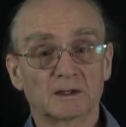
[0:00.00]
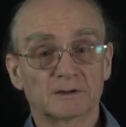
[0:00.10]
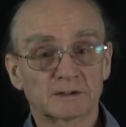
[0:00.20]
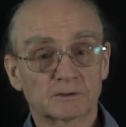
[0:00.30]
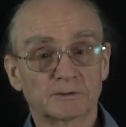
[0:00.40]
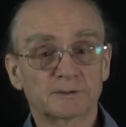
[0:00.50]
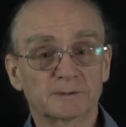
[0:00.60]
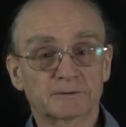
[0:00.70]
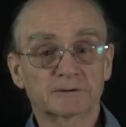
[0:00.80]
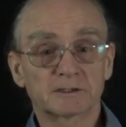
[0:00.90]
This covariance
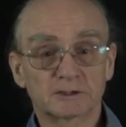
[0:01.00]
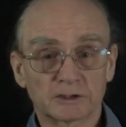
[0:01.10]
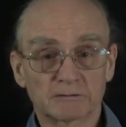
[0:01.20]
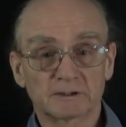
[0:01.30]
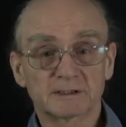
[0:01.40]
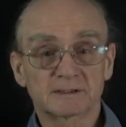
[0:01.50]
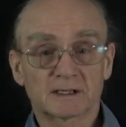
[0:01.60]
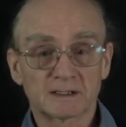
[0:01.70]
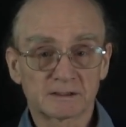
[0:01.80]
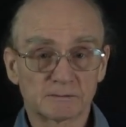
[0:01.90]
matrix in general is
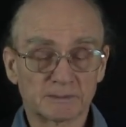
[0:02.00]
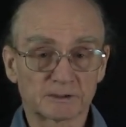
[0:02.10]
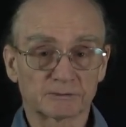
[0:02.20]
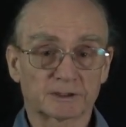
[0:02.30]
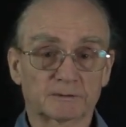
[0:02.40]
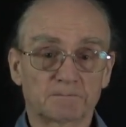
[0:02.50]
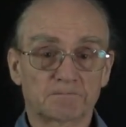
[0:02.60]
unsymmetric.